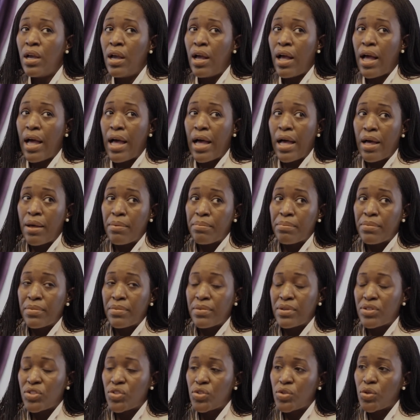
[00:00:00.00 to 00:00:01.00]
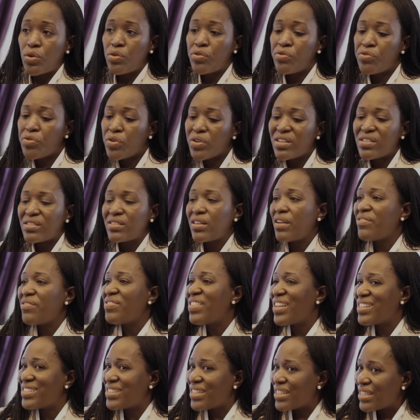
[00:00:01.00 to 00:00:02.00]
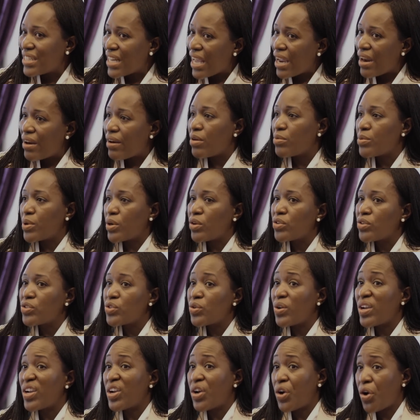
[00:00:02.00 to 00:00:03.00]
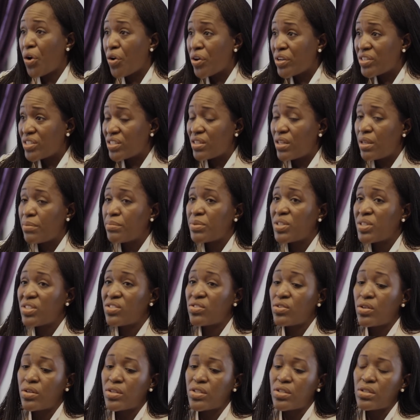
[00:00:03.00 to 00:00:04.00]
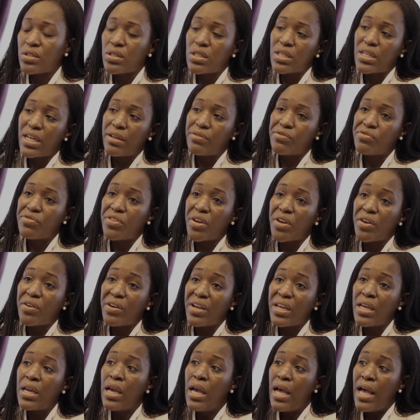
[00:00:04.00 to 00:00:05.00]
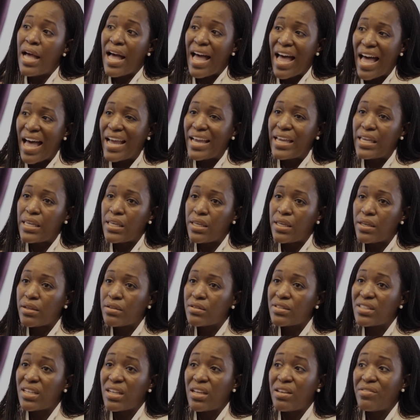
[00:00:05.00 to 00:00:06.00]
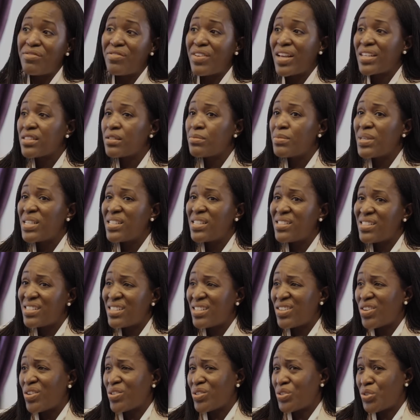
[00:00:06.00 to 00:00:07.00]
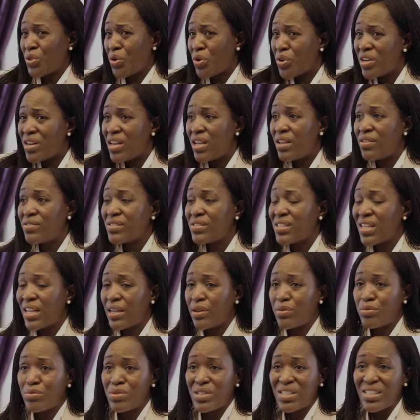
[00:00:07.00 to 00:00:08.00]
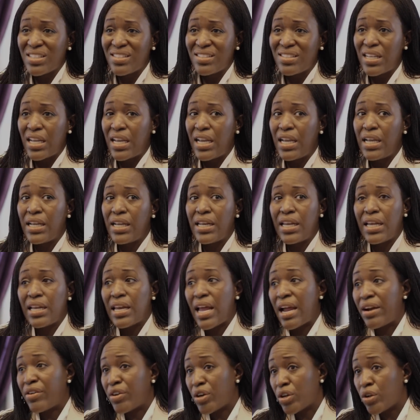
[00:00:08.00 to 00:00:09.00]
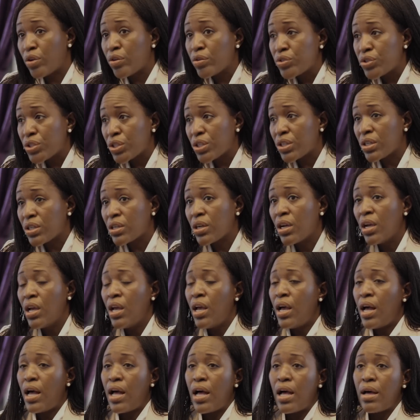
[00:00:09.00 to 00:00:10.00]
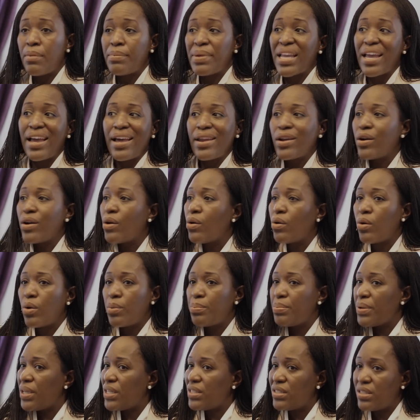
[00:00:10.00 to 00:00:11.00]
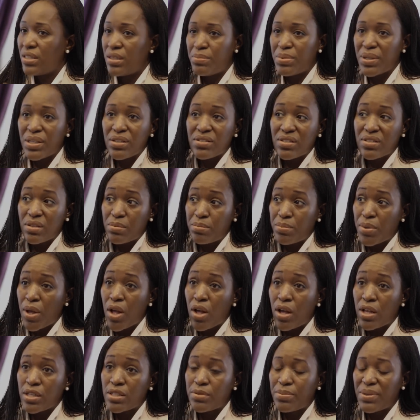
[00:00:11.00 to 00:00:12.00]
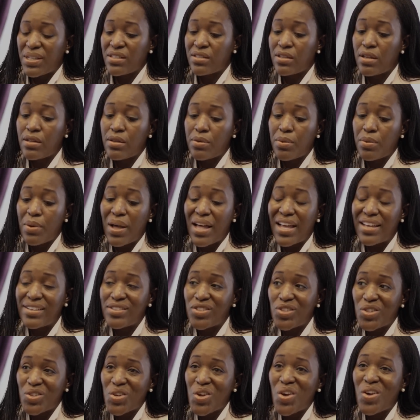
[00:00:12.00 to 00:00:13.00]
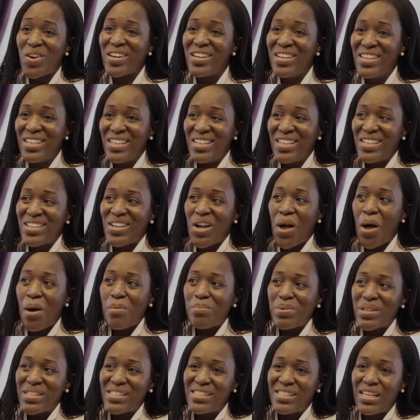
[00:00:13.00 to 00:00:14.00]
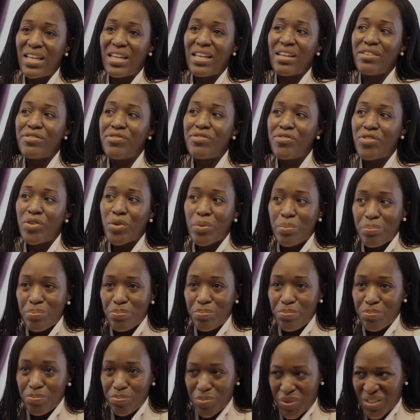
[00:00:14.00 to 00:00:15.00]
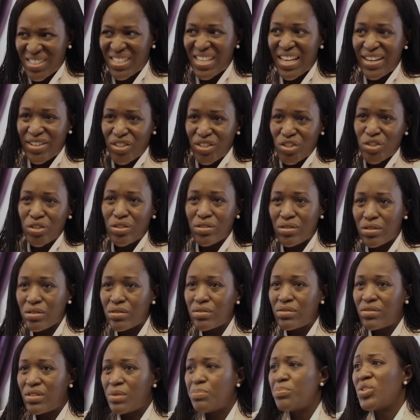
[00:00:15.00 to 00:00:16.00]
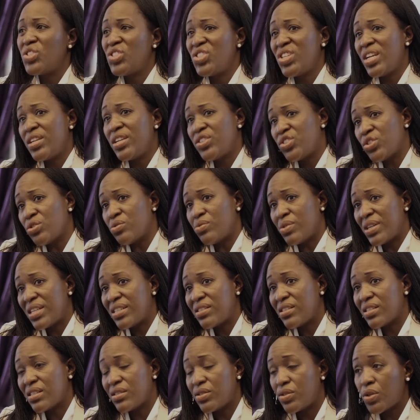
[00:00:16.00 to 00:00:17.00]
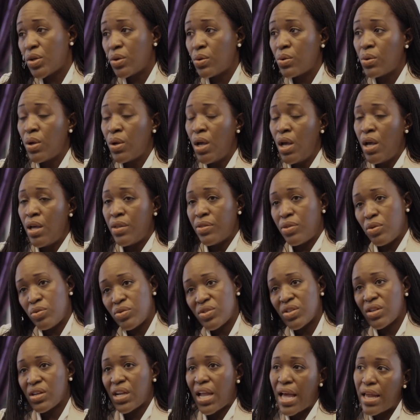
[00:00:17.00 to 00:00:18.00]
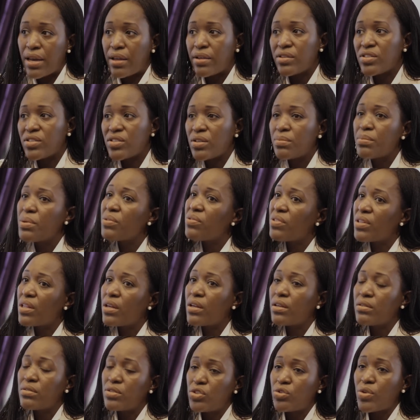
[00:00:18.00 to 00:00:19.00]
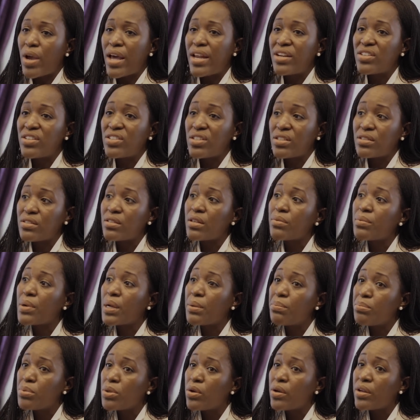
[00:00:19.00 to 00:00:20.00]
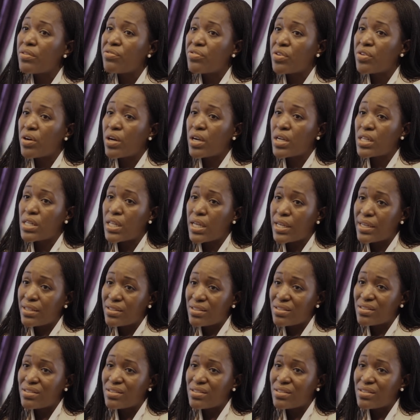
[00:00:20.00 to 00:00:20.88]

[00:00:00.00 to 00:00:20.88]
Um, so for the stuff that's in naira, we're also encouraging them to start to look at very high yielding investments in alternatives like real estate and agriculture. Um, it can't all be T bills and bonds because otherwise you're not compensating for potential depreciation risk. So those are kind of some of the strategies that we employ for our clients.